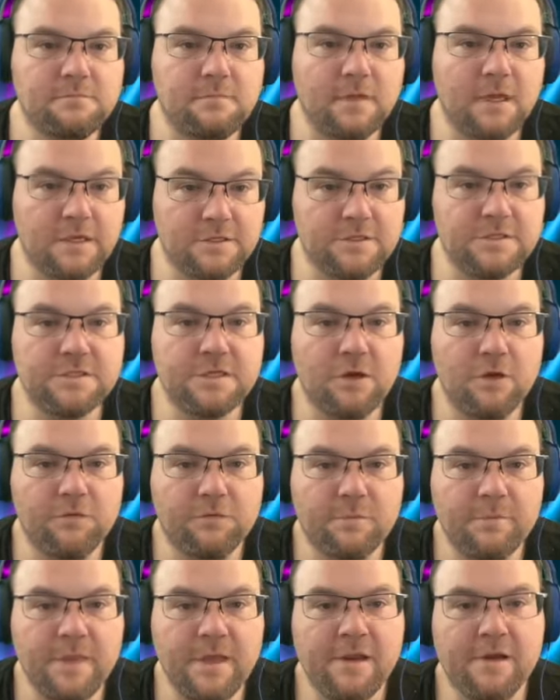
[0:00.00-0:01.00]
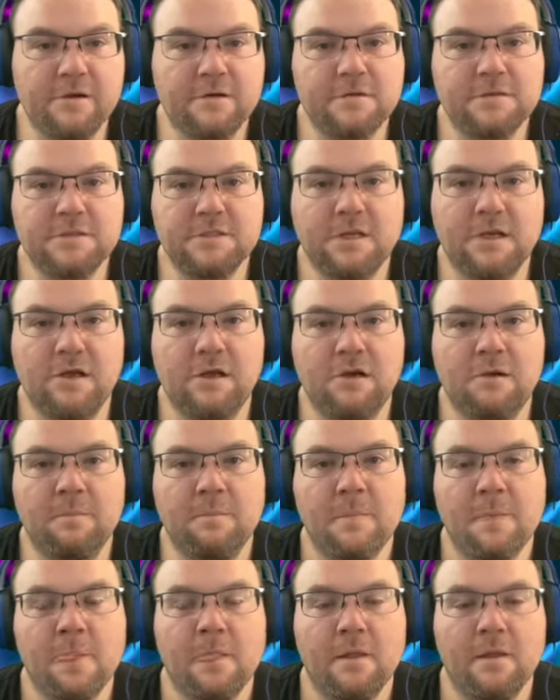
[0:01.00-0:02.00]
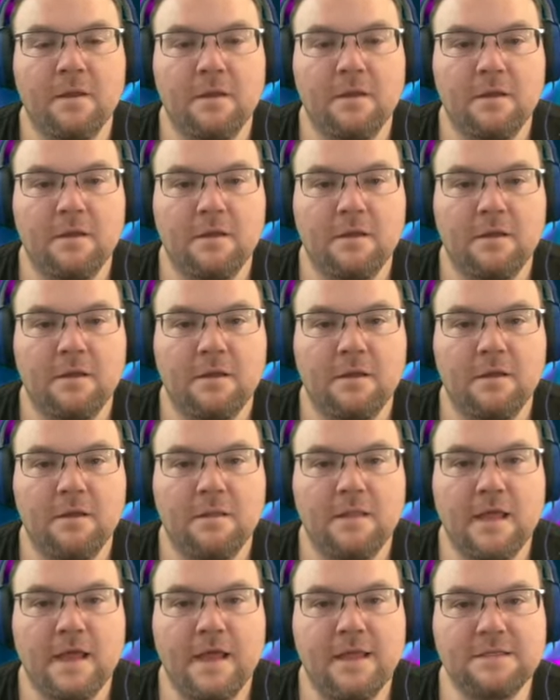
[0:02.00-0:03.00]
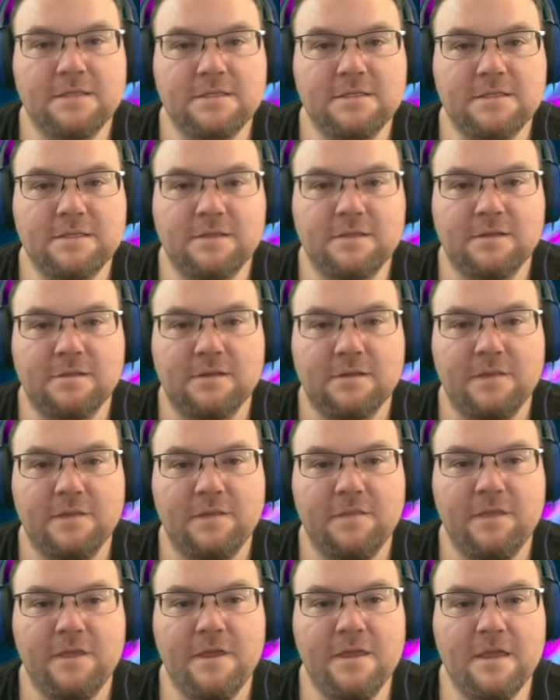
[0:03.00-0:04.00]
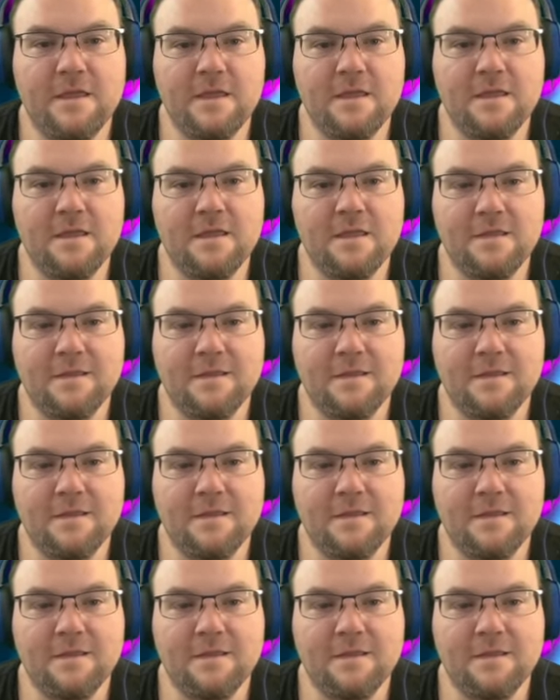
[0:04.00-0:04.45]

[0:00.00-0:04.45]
and just go from there. So last thing